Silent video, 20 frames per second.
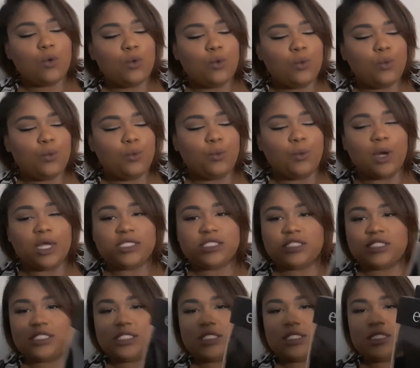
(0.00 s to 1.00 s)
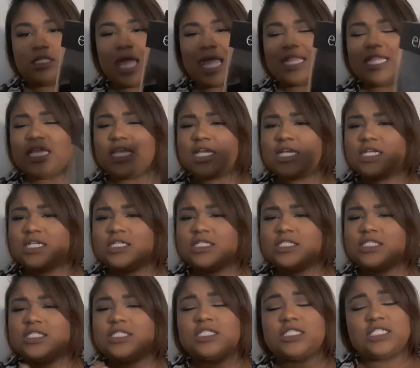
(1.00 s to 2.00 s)
know what's, I think
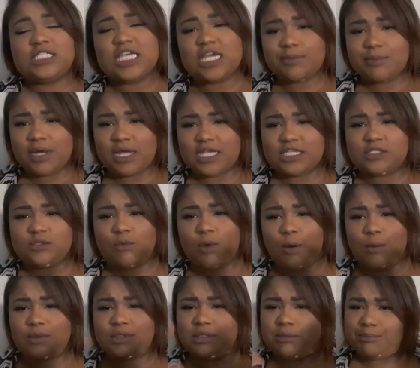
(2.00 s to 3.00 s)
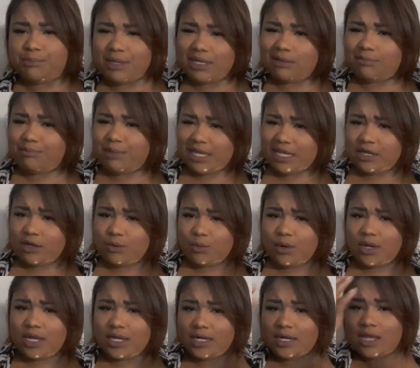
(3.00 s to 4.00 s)
Sigma is the one with the big
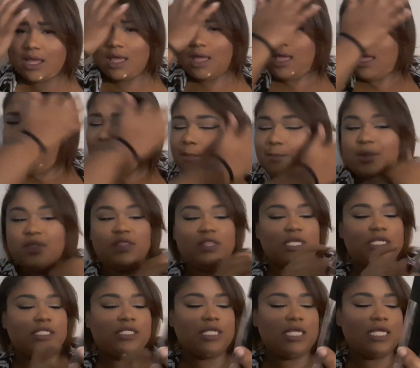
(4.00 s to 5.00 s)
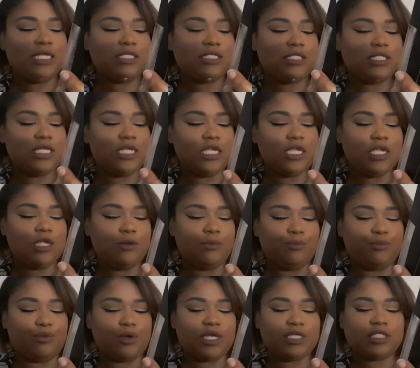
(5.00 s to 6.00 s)
pink one, but this is the
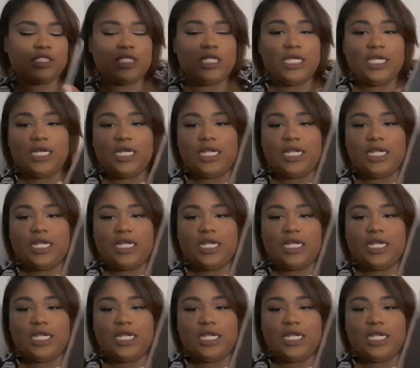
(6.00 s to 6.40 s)
brush